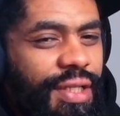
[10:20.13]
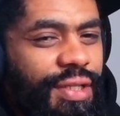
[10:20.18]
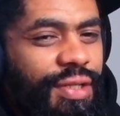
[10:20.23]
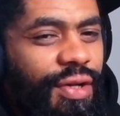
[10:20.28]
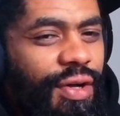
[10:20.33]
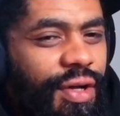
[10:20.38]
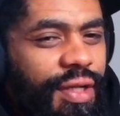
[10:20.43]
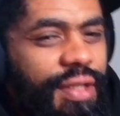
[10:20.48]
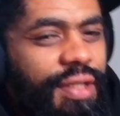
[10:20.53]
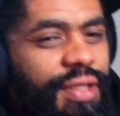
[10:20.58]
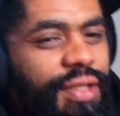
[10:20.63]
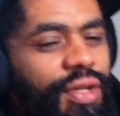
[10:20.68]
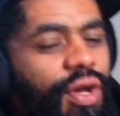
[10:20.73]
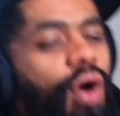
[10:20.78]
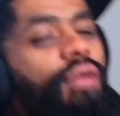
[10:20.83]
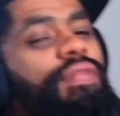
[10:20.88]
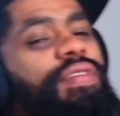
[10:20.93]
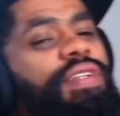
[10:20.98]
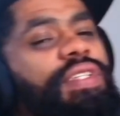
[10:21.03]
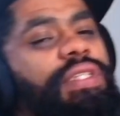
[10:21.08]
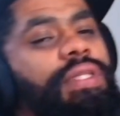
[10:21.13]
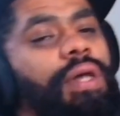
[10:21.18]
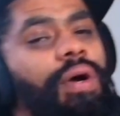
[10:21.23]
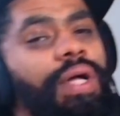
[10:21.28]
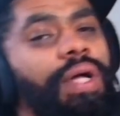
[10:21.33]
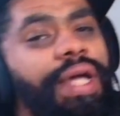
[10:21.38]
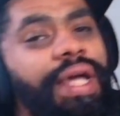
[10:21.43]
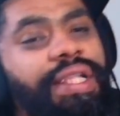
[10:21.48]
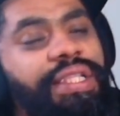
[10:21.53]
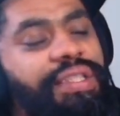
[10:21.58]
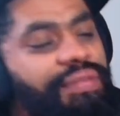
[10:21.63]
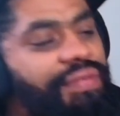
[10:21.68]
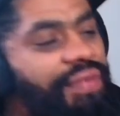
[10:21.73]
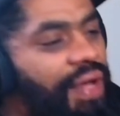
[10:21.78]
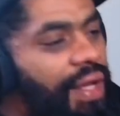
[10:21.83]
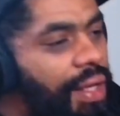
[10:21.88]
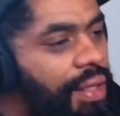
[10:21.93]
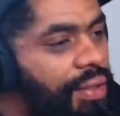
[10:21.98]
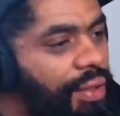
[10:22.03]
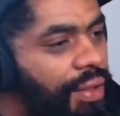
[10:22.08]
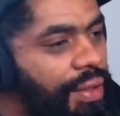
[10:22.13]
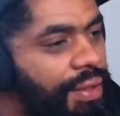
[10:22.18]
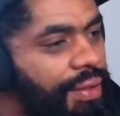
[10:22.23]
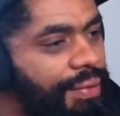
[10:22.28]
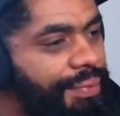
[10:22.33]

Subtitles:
odd. You obviously know it gets a fucking hot.